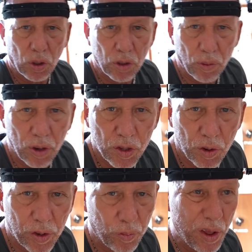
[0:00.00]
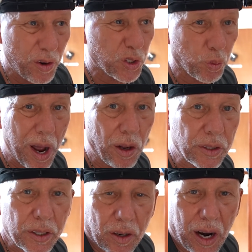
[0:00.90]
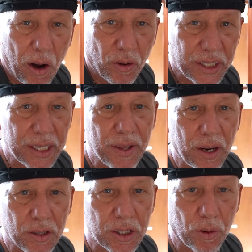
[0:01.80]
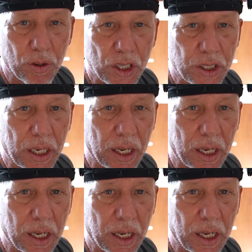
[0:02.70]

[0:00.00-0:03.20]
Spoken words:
don't know whether it's welded or how it's in there. So we're just going